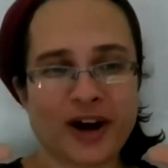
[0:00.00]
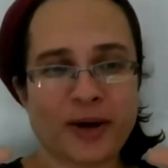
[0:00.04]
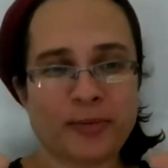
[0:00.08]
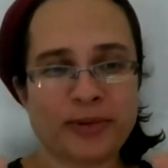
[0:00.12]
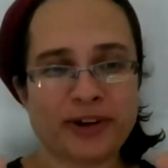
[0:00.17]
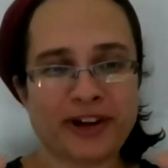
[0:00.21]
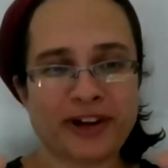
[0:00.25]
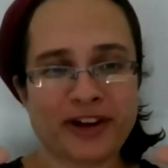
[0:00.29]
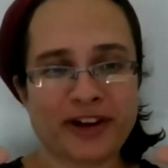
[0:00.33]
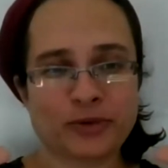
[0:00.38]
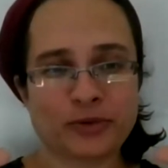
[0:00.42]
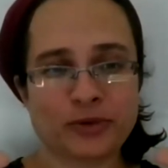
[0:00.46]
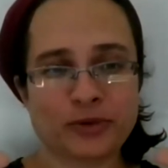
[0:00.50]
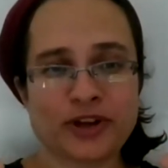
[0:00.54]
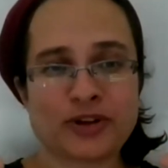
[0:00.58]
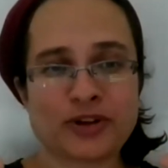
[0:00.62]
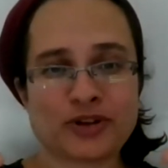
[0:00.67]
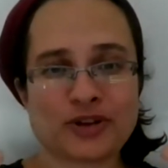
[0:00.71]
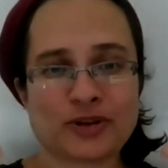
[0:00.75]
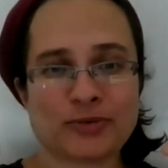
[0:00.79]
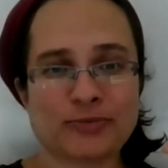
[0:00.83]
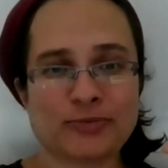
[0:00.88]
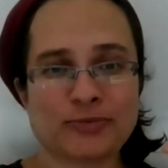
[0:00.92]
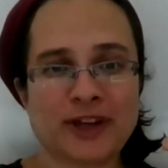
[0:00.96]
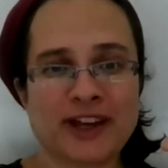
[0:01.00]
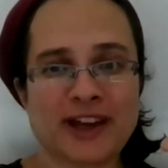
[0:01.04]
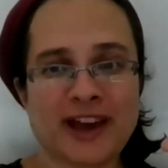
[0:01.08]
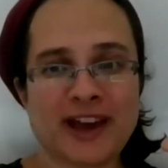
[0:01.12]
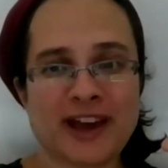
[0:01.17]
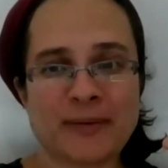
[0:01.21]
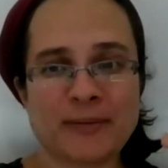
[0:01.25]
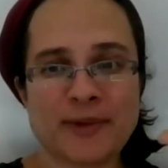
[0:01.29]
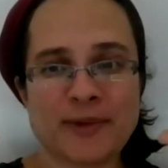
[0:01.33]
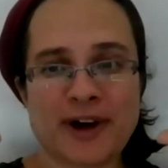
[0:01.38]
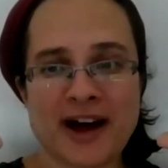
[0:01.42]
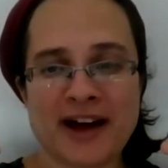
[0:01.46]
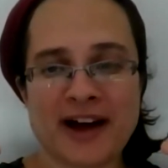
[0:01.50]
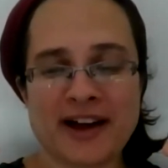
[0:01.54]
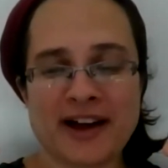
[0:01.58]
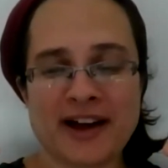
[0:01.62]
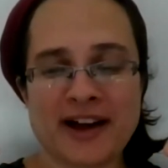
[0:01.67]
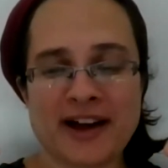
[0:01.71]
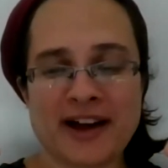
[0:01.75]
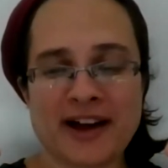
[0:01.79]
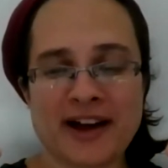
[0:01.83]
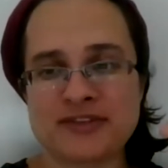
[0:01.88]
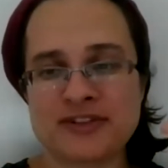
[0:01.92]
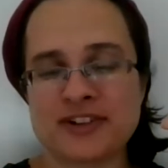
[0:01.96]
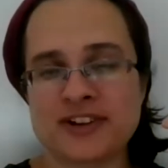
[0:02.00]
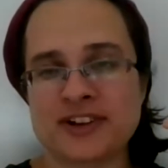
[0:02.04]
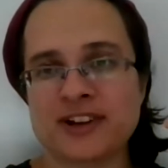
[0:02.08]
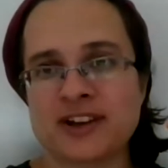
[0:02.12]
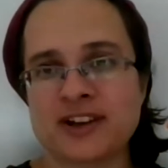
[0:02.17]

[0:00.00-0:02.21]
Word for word: complicated relationship became kind of